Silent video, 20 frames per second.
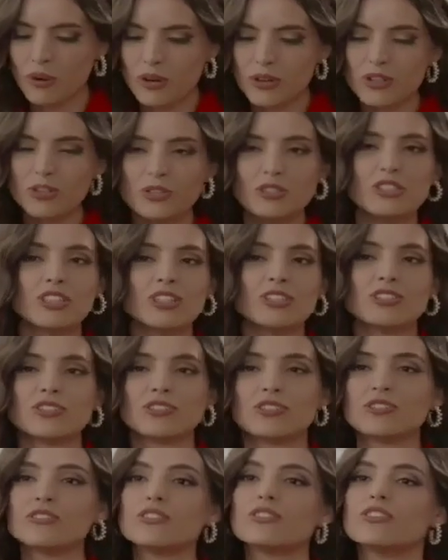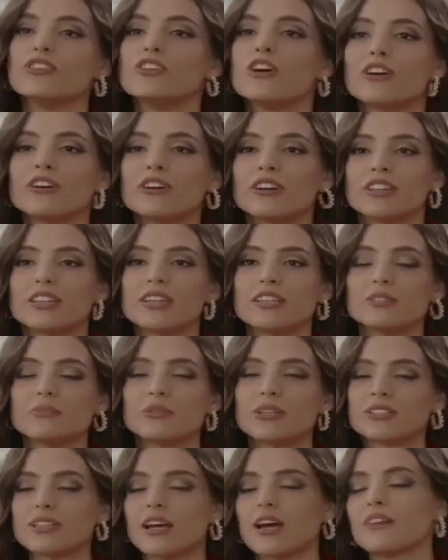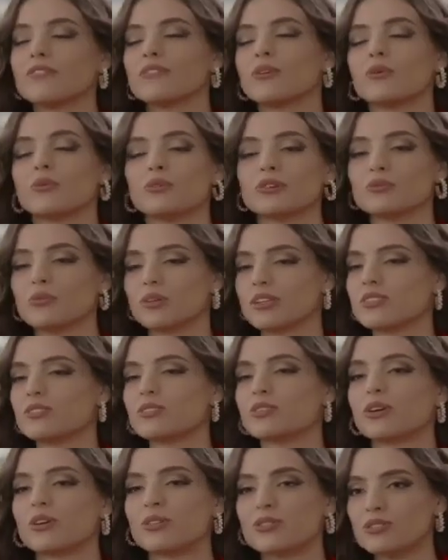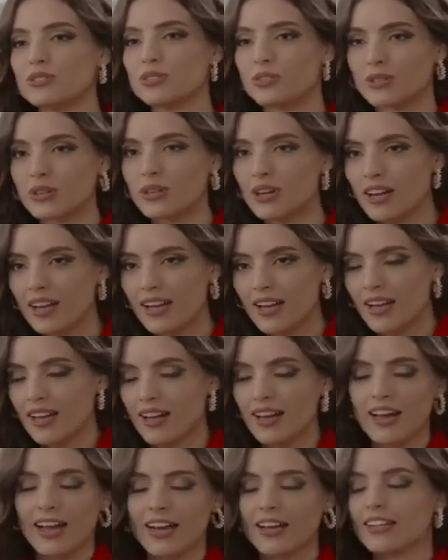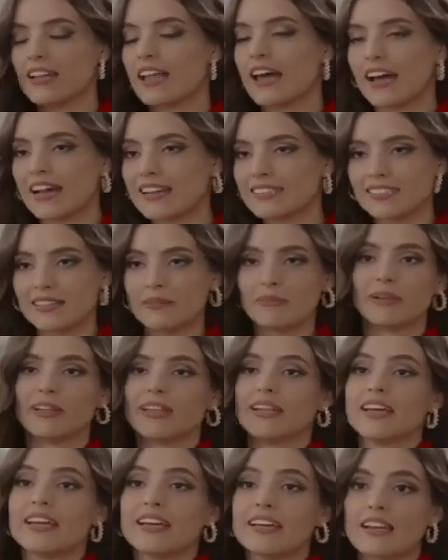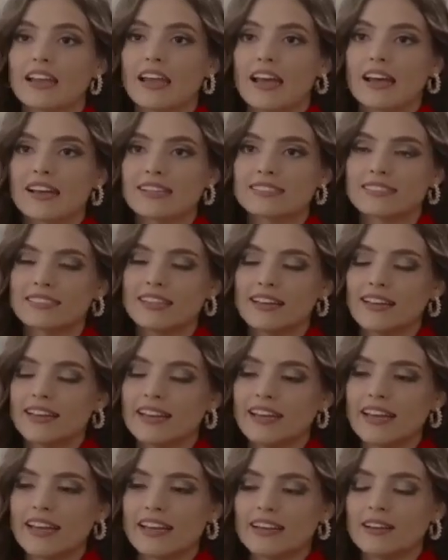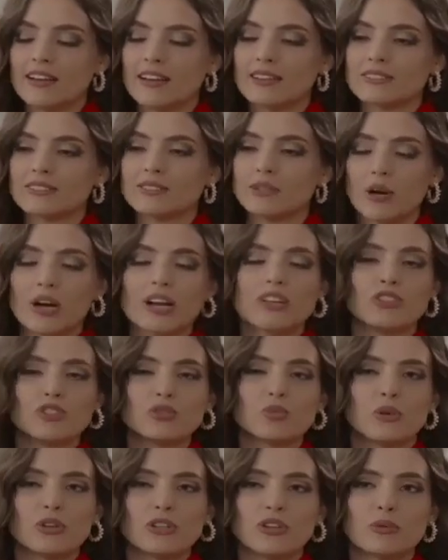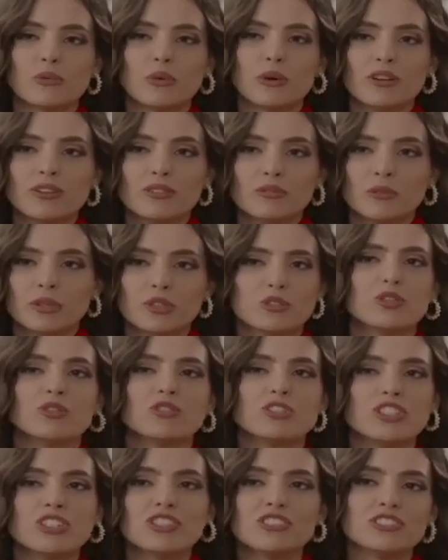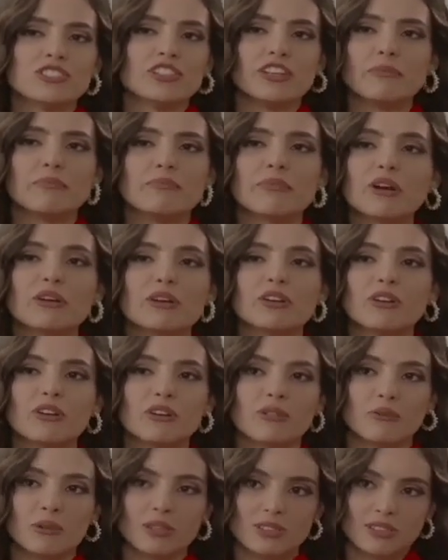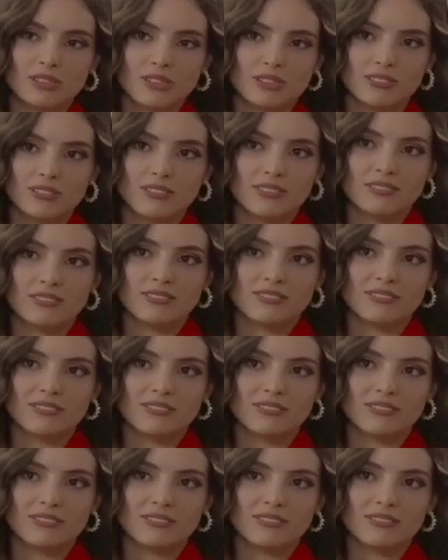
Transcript: what do you teach to the younger kids? Because I've always wanted to go to a class, a ballet class, and so I just wonder, what do you teach the very young ones?